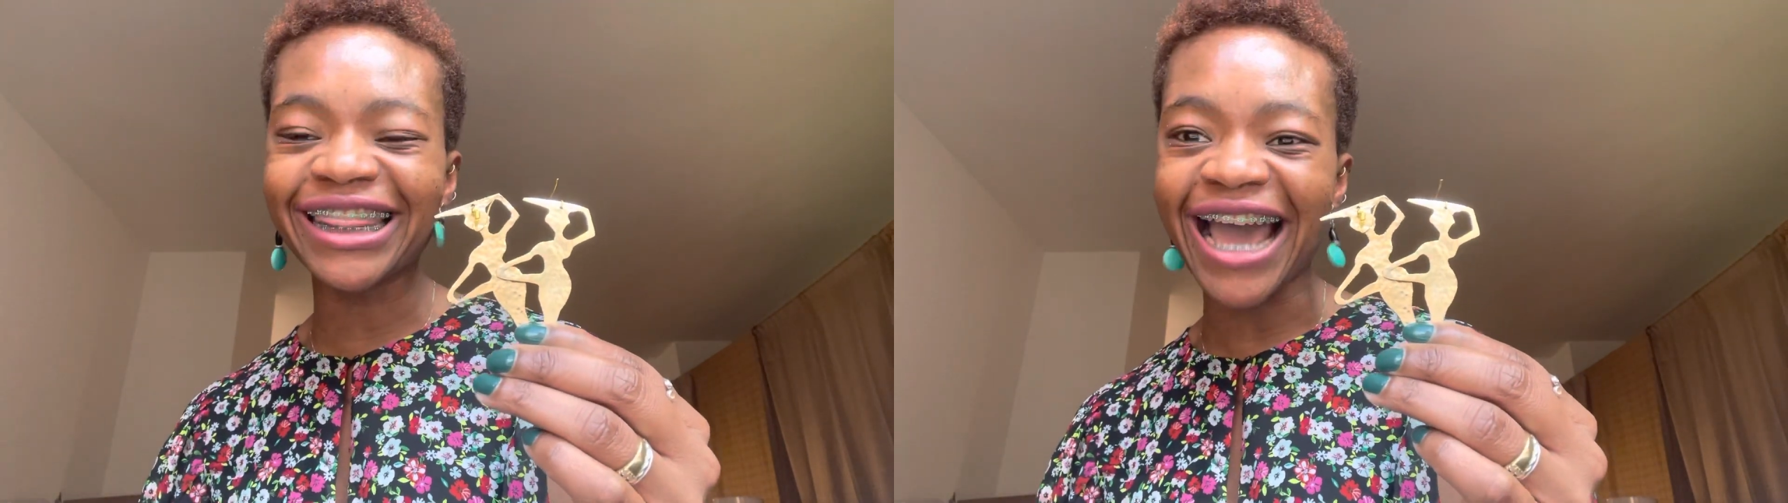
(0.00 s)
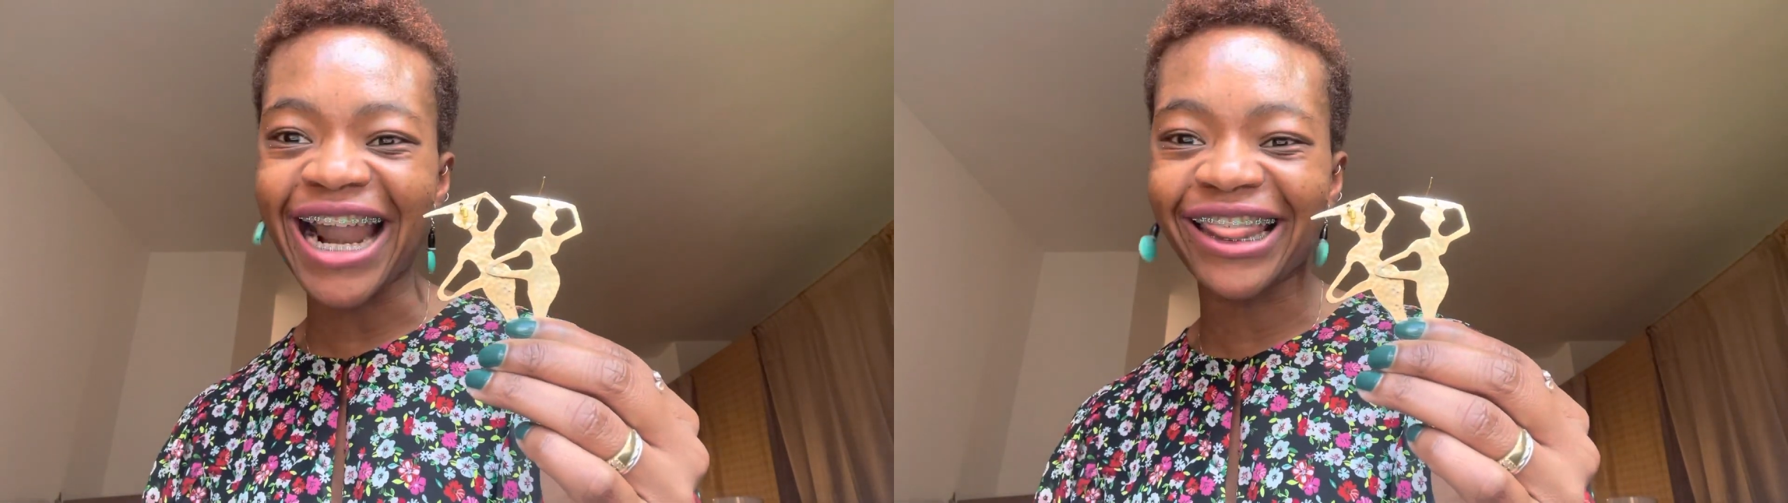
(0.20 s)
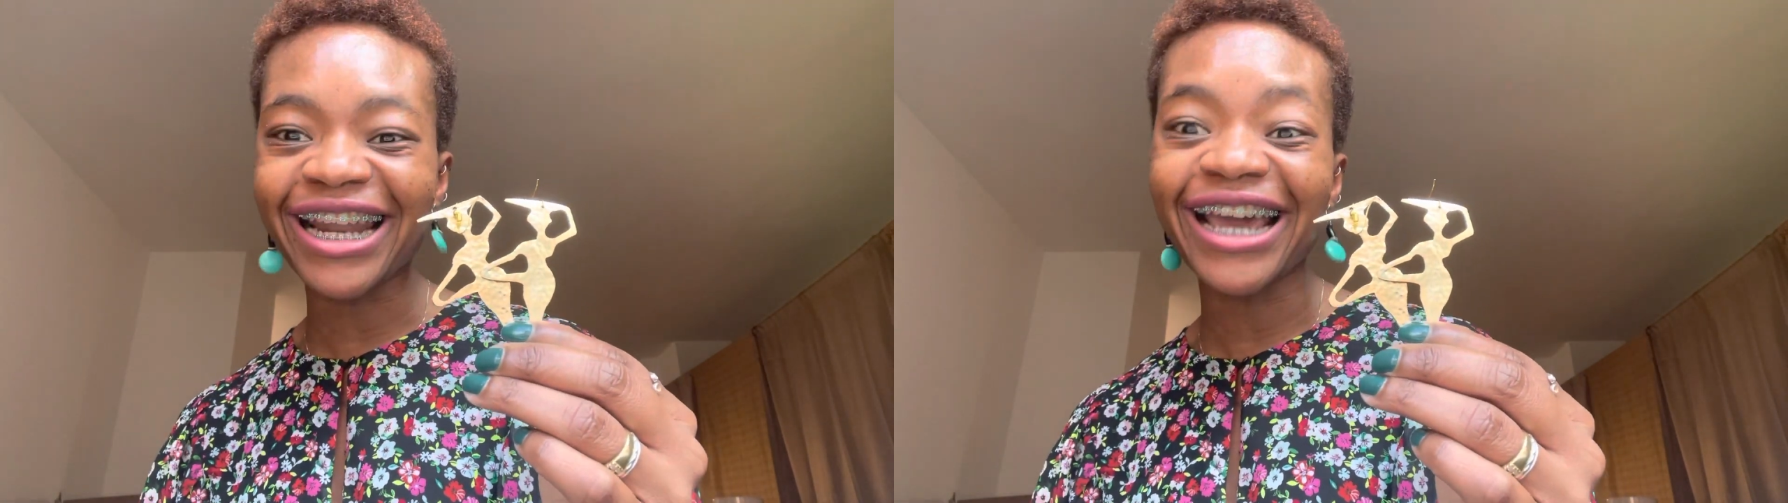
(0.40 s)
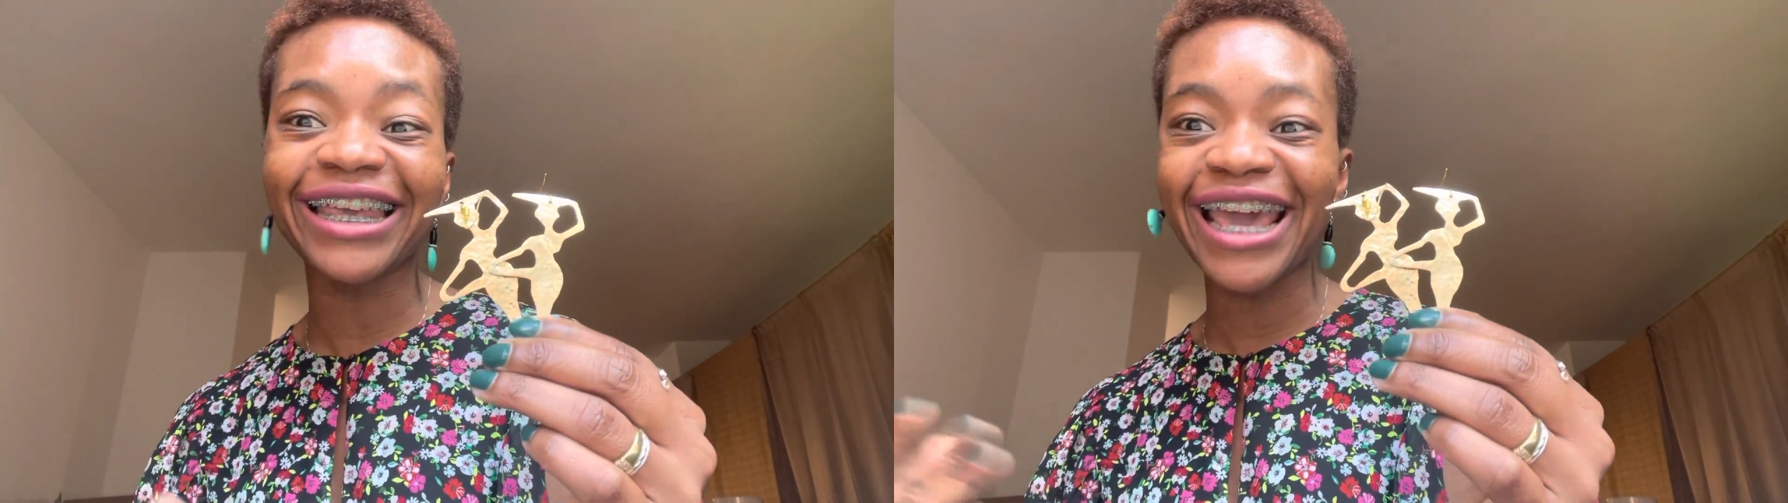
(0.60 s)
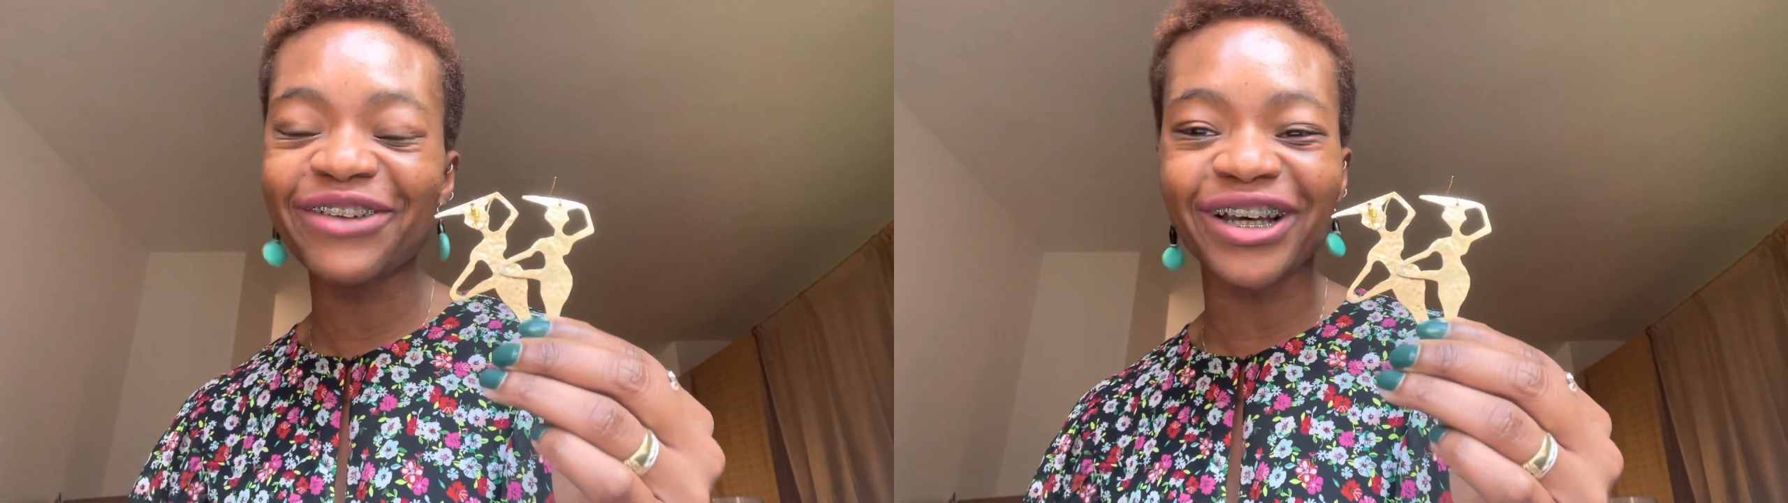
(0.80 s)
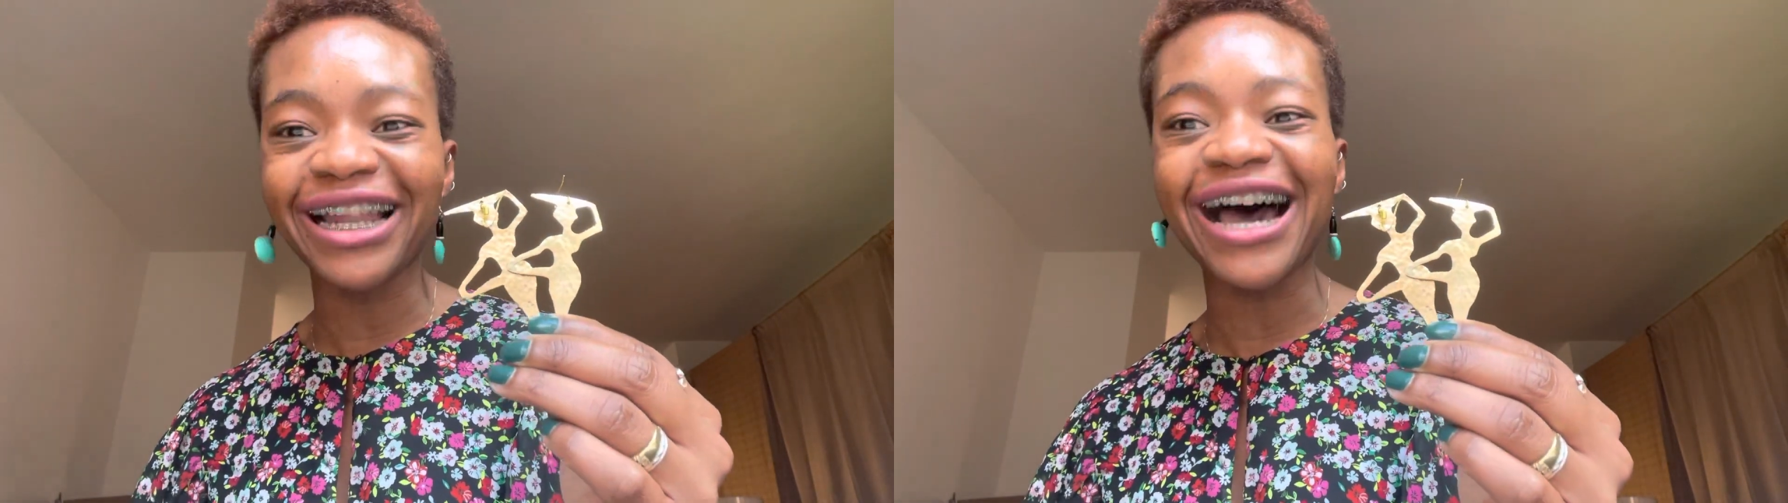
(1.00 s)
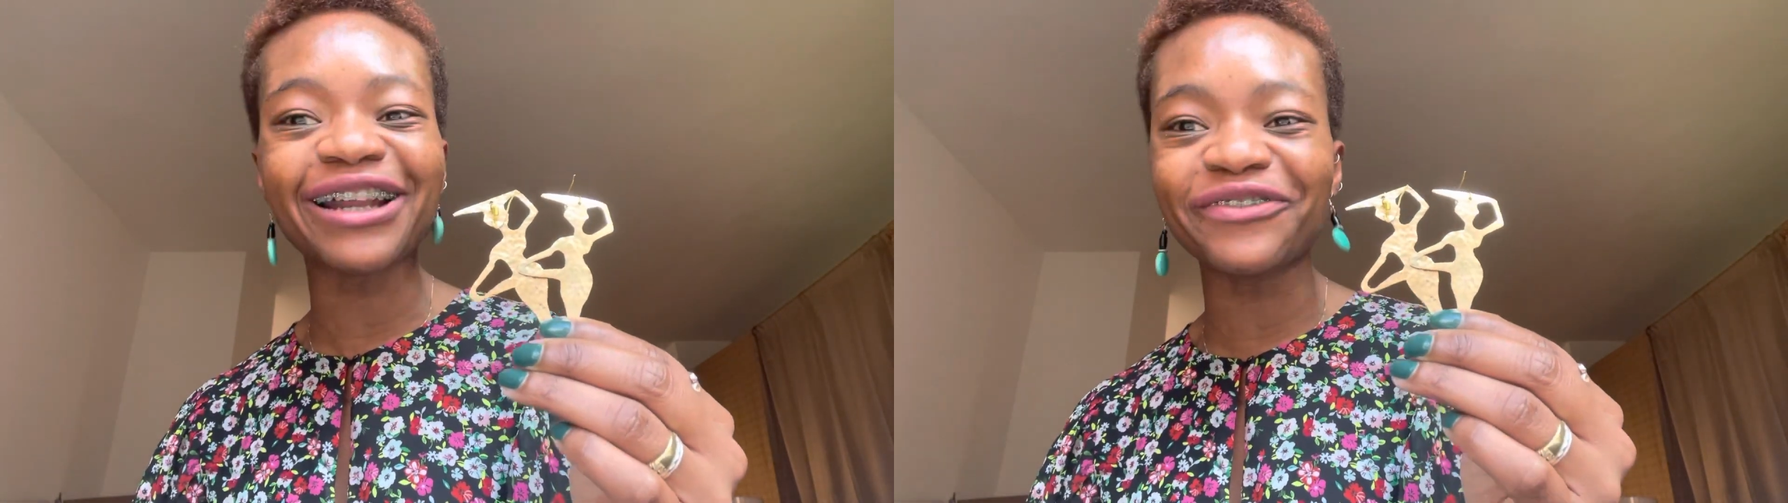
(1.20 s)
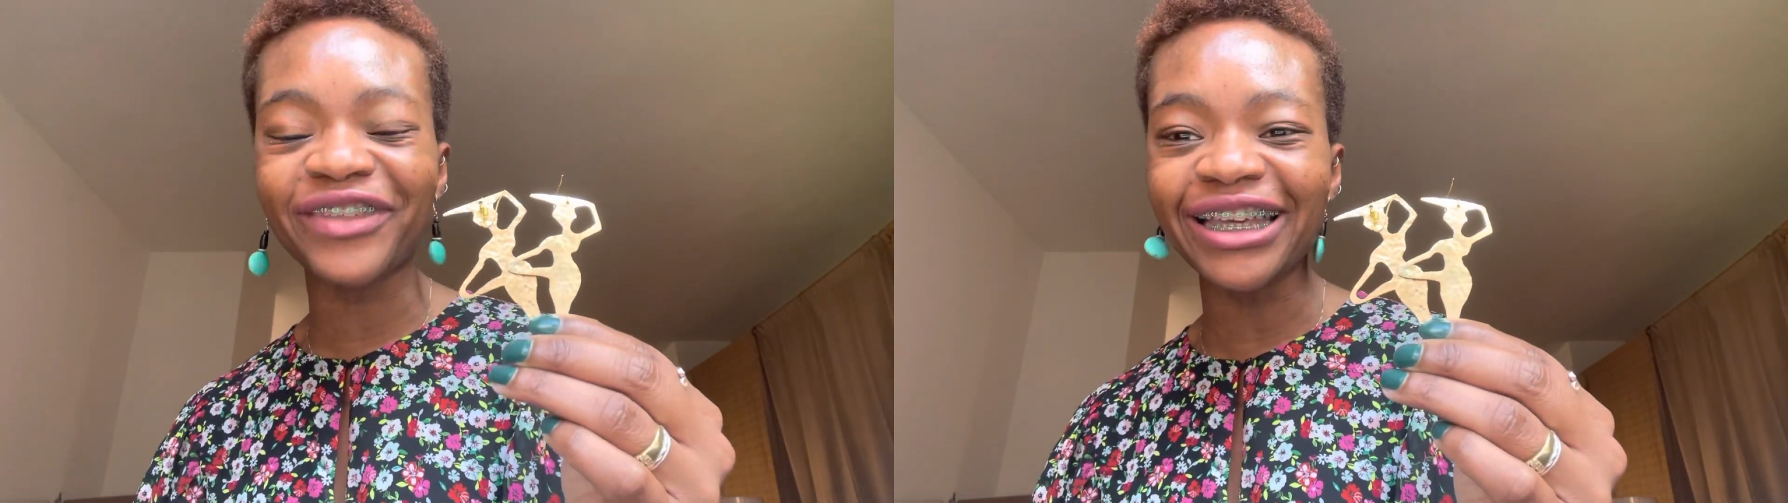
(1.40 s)
that I gave a lot
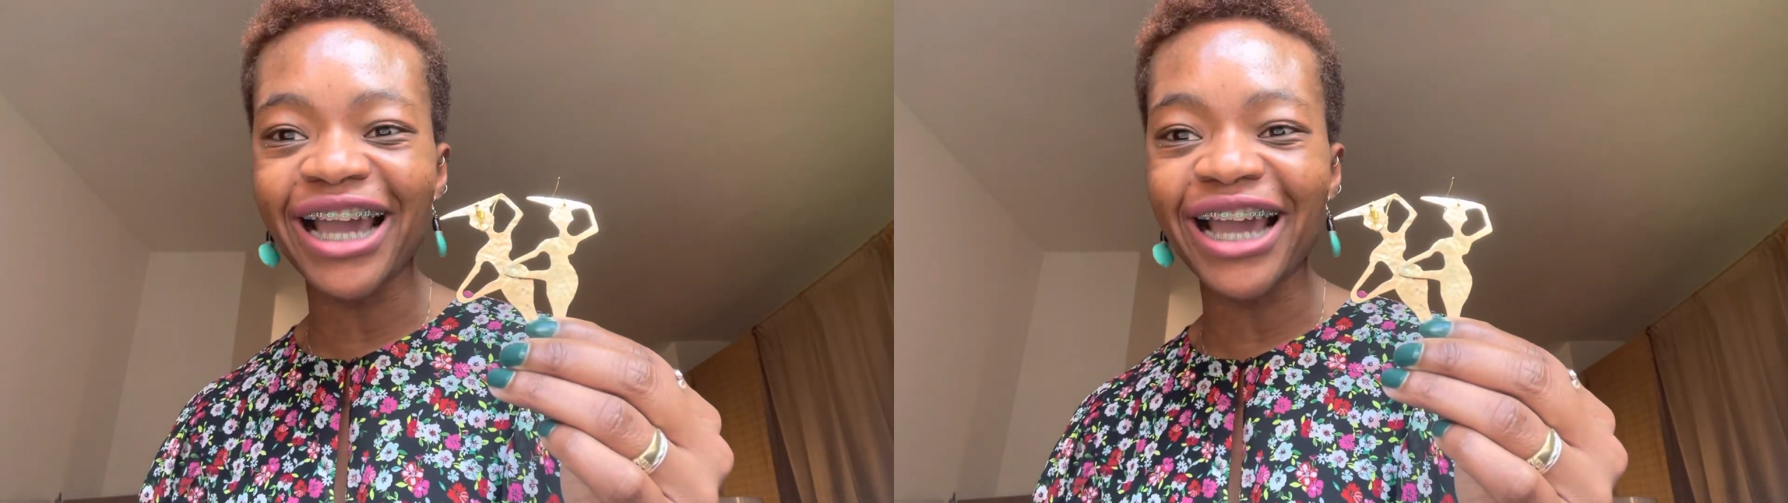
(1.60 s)
of the